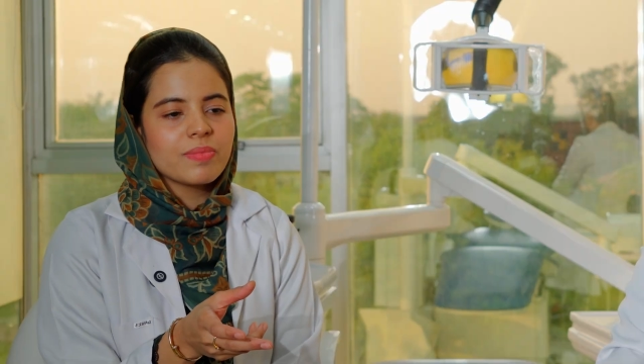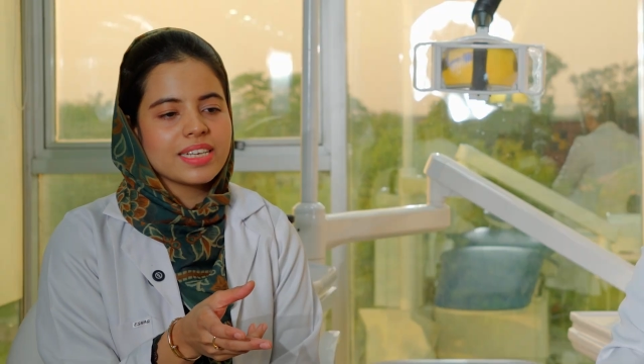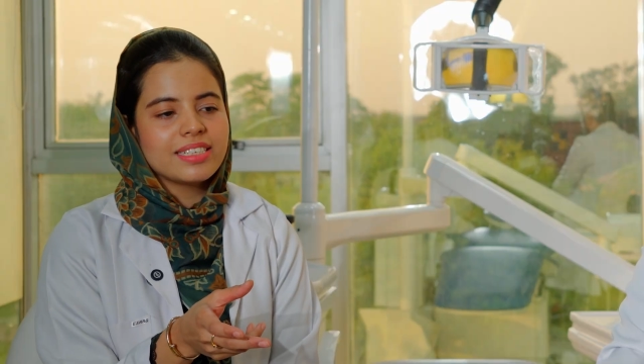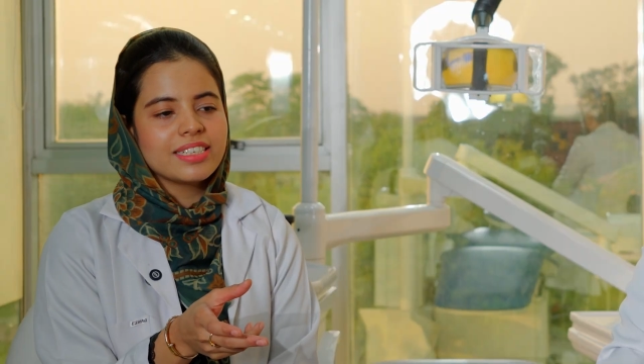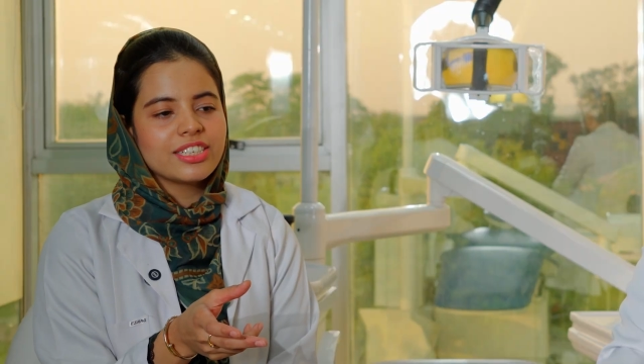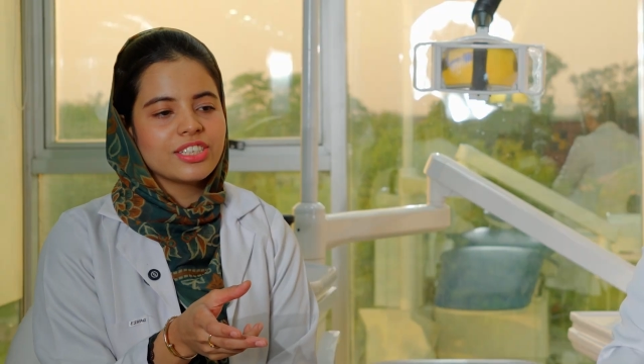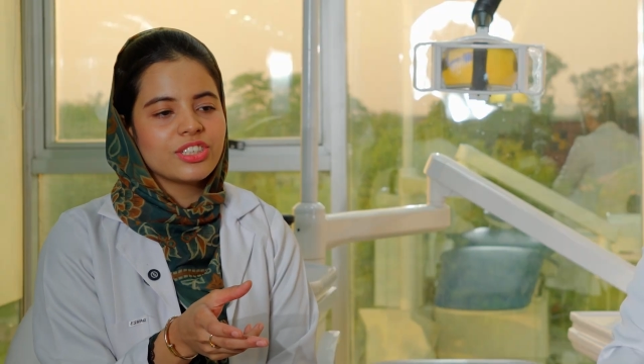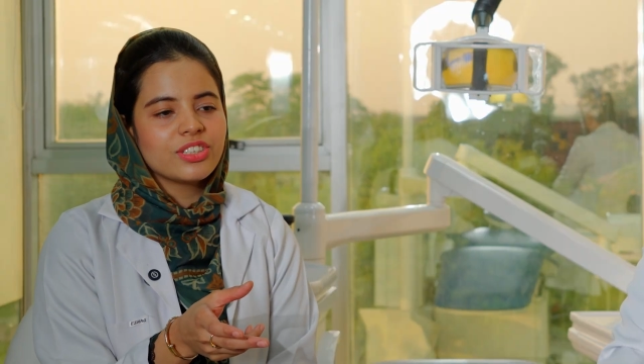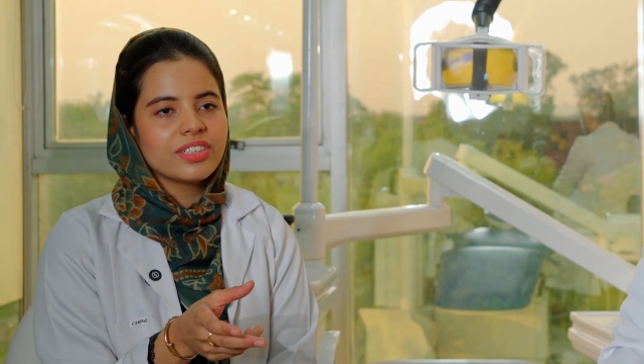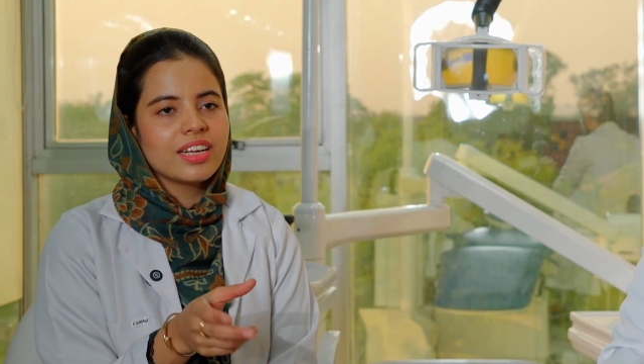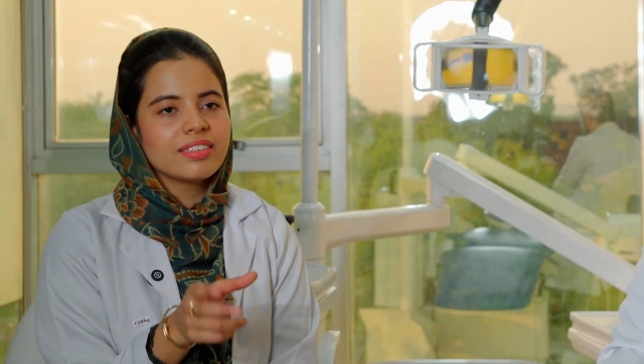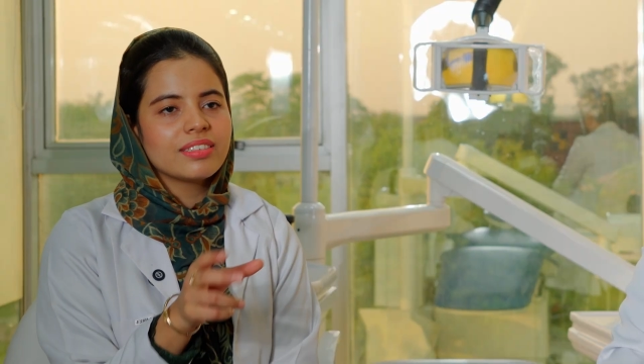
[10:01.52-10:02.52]

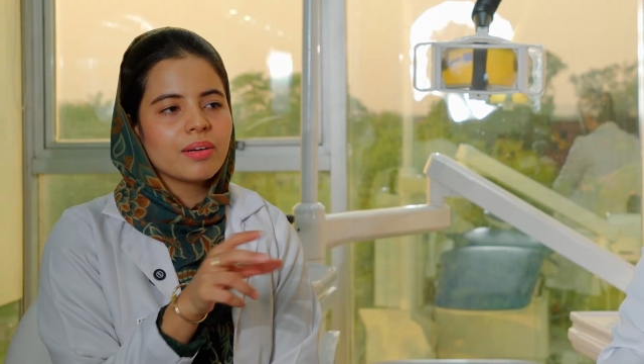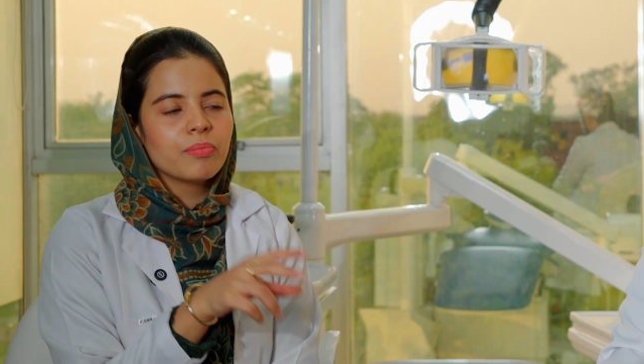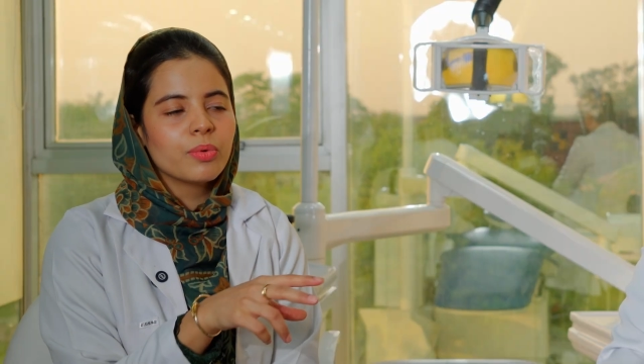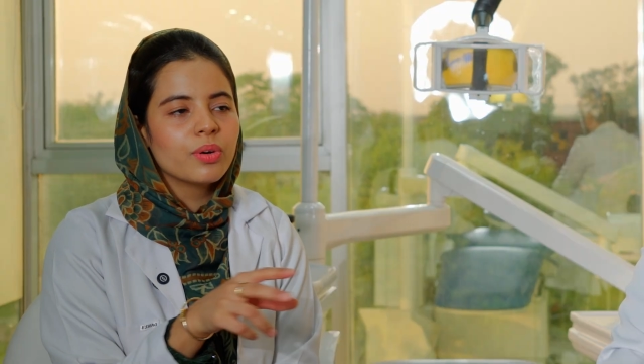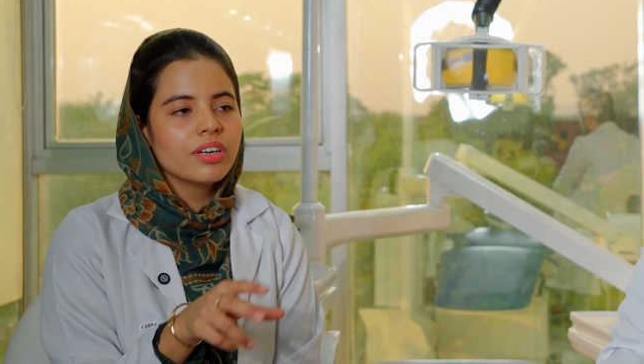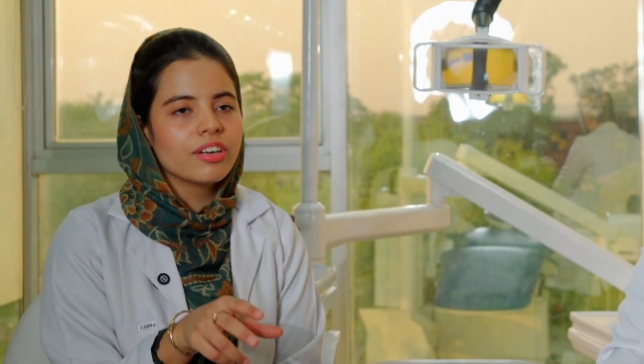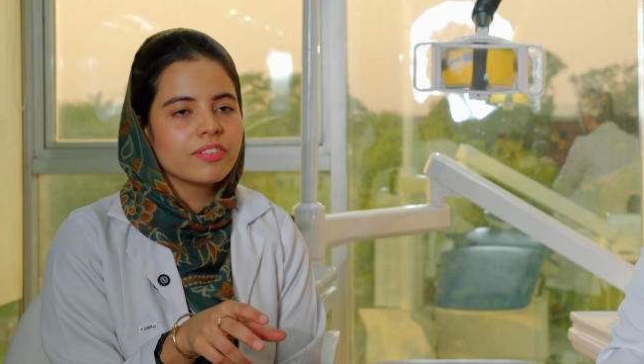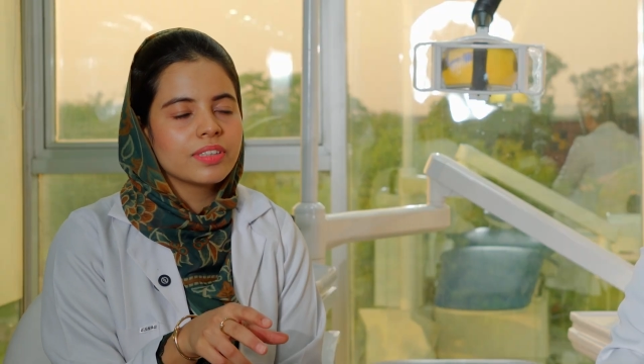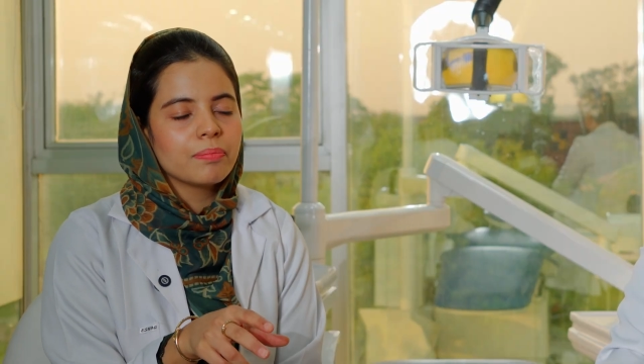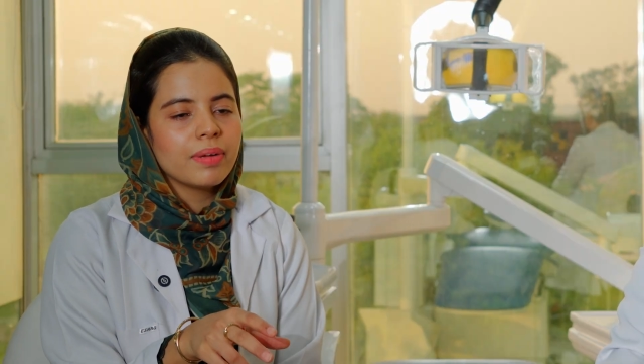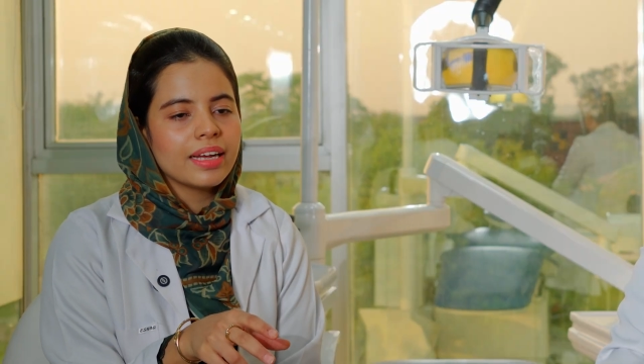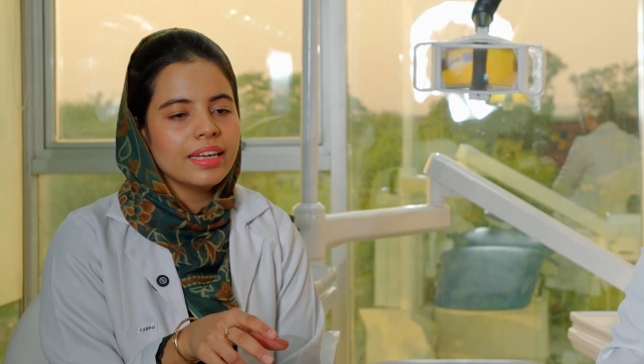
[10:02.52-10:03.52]
mastication and some more nerve
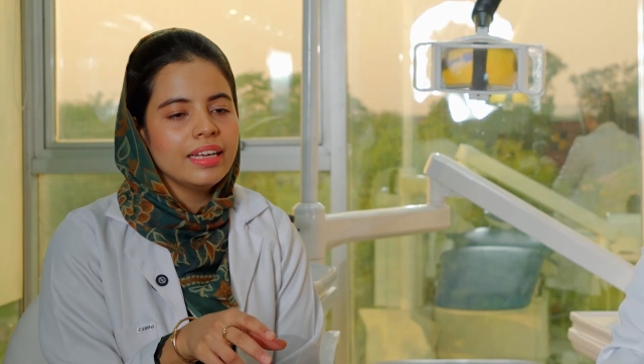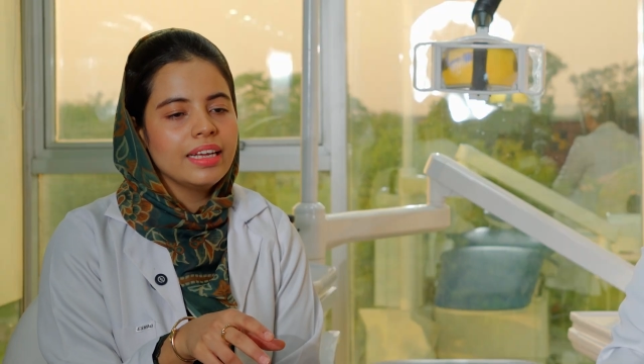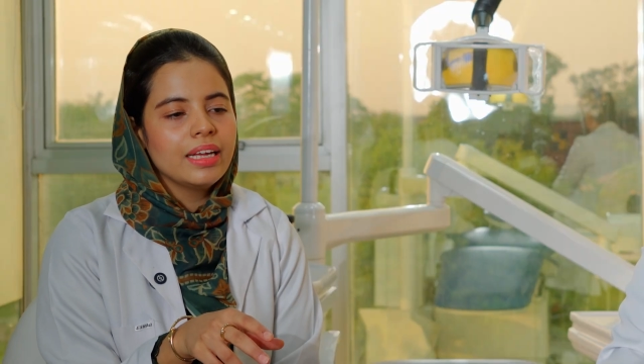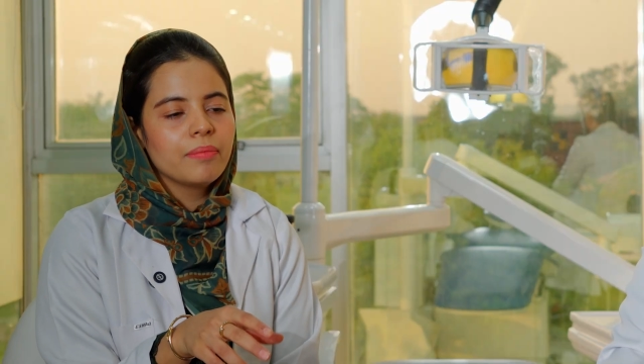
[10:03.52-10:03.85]
supply,